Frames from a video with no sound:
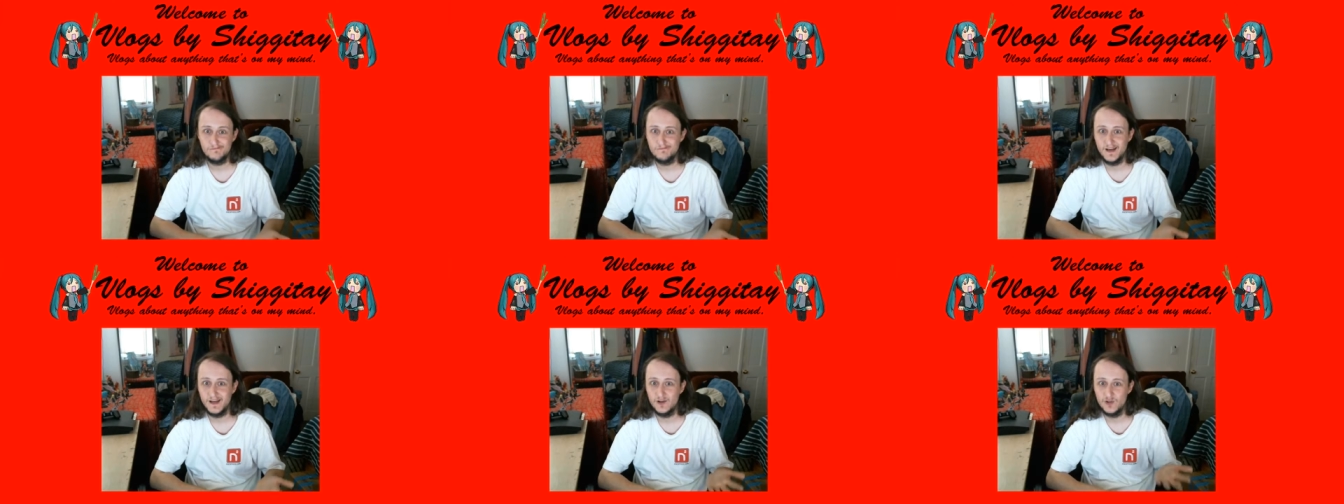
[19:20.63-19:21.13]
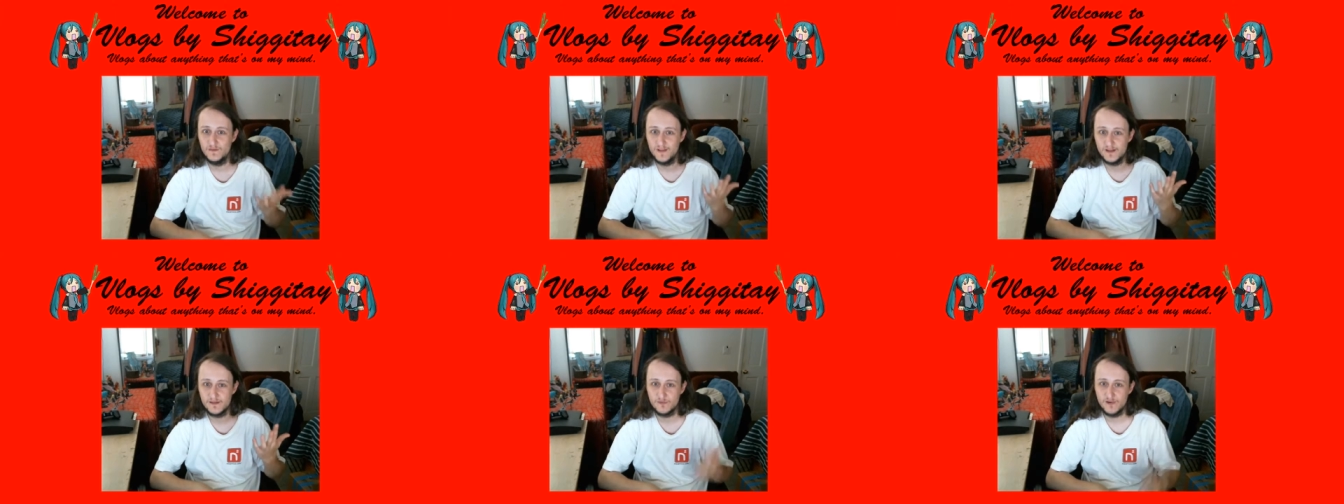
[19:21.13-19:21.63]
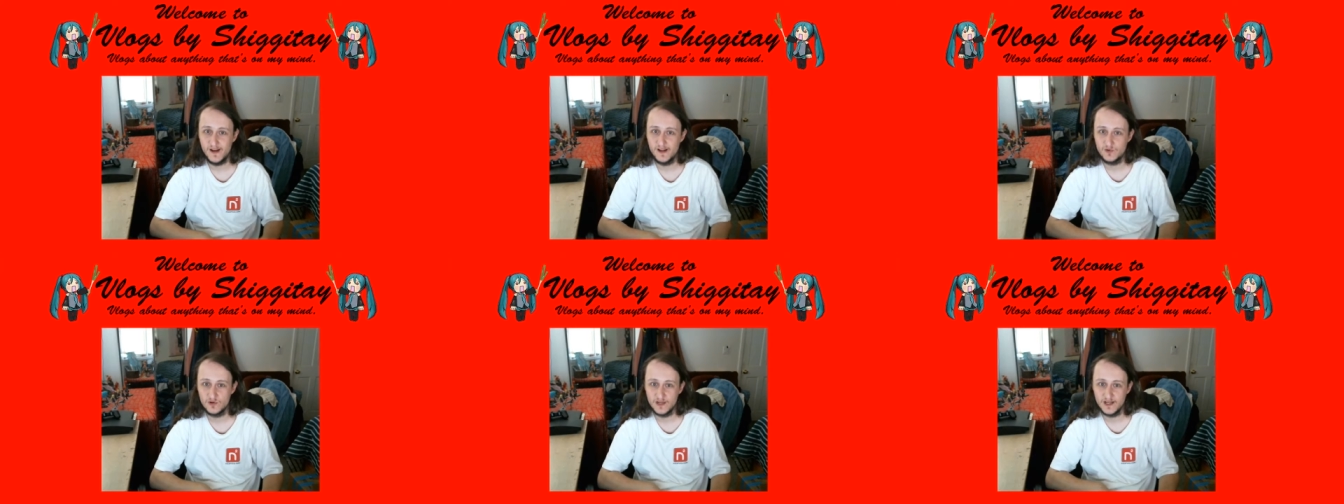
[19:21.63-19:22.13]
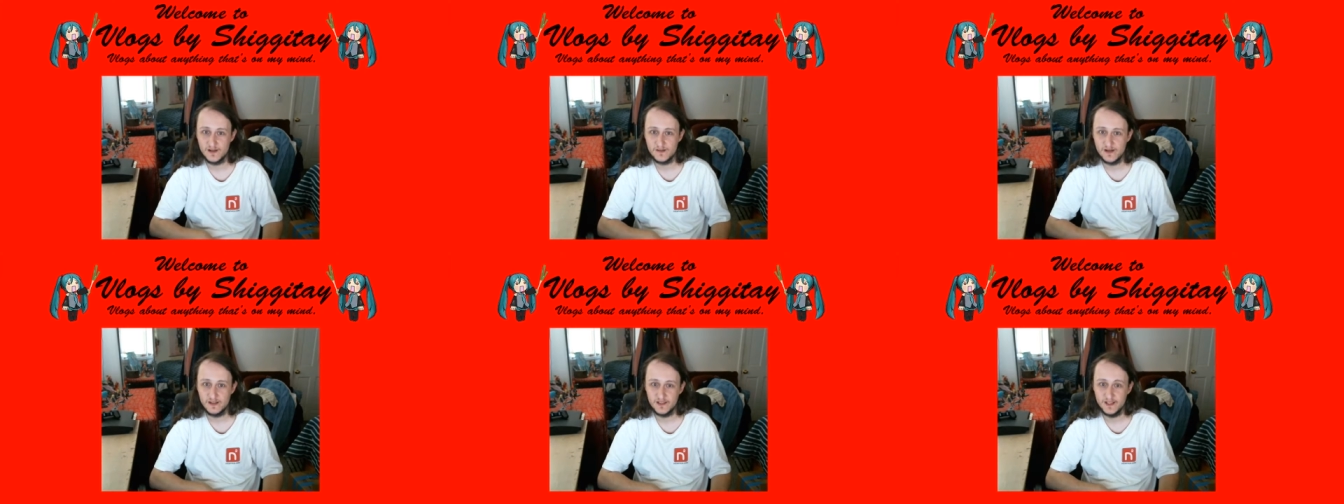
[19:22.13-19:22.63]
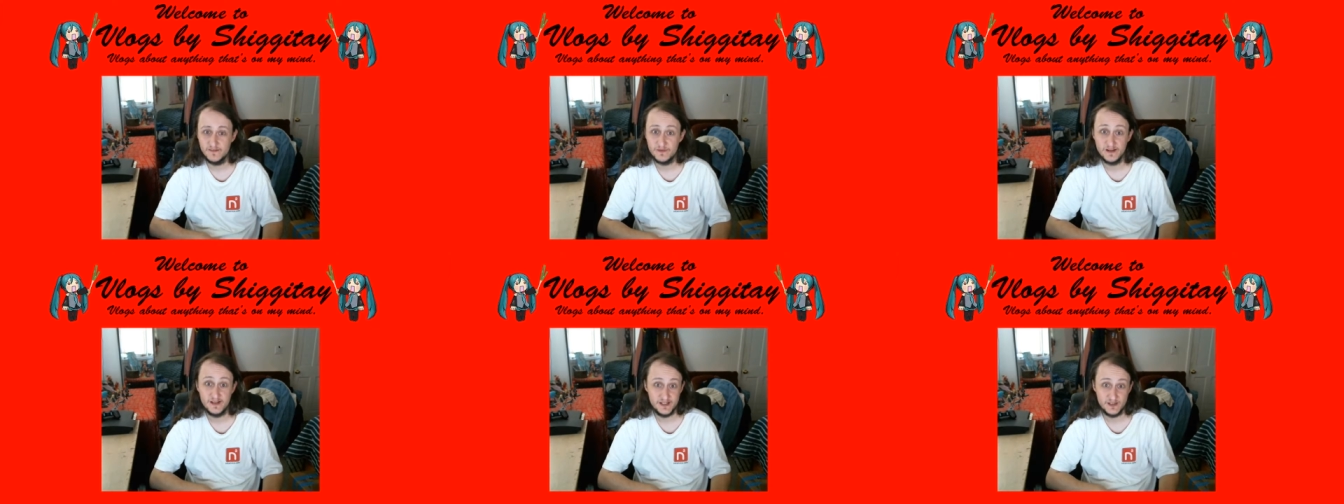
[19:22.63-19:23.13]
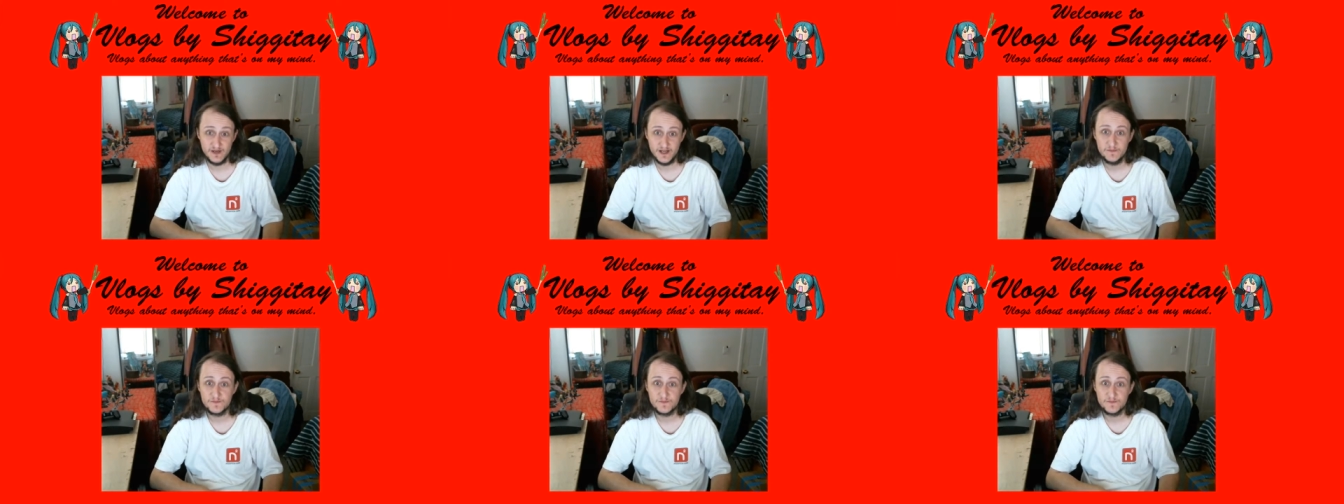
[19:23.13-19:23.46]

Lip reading: I don't know if that's a brand where you guys might live, but anyway,